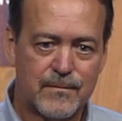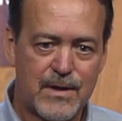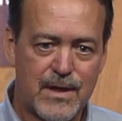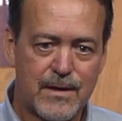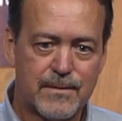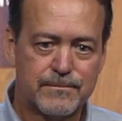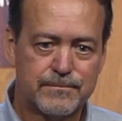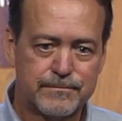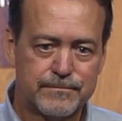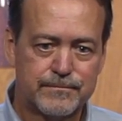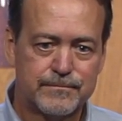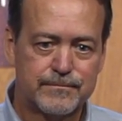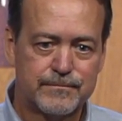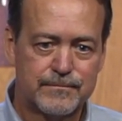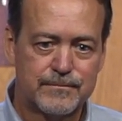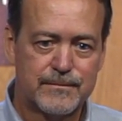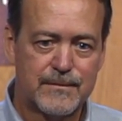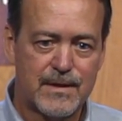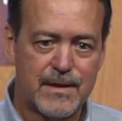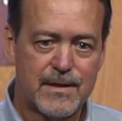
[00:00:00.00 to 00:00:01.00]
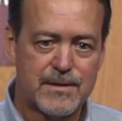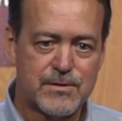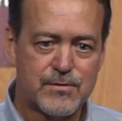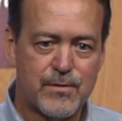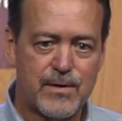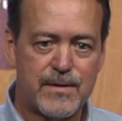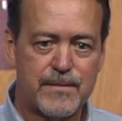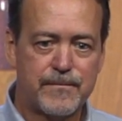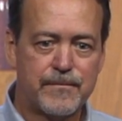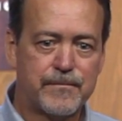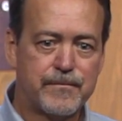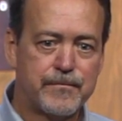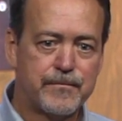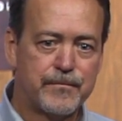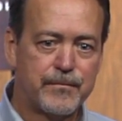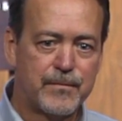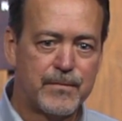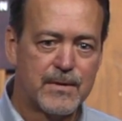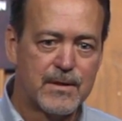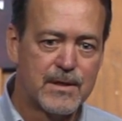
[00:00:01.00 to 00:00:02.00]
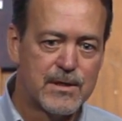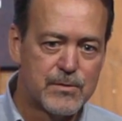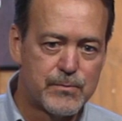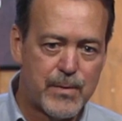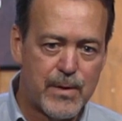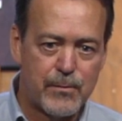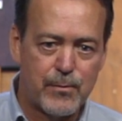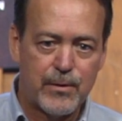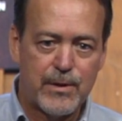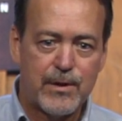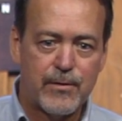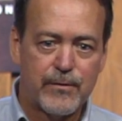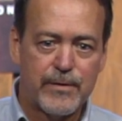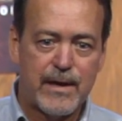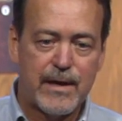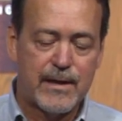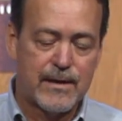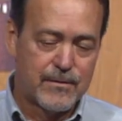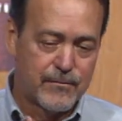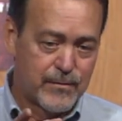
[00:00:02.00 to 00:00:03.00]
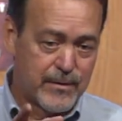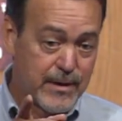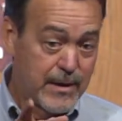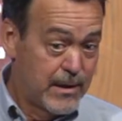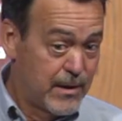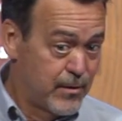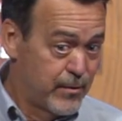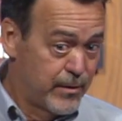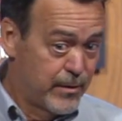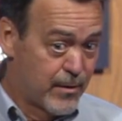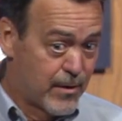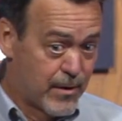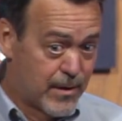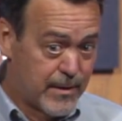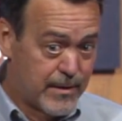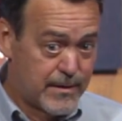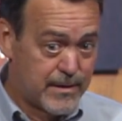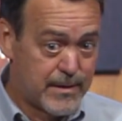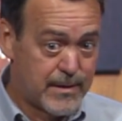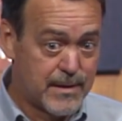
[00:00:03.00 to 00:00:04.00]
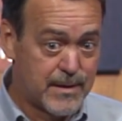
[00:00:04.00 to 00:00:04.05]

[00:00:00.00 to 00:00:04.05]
Yeah, that's great. As people hear that, and when they hear your heart,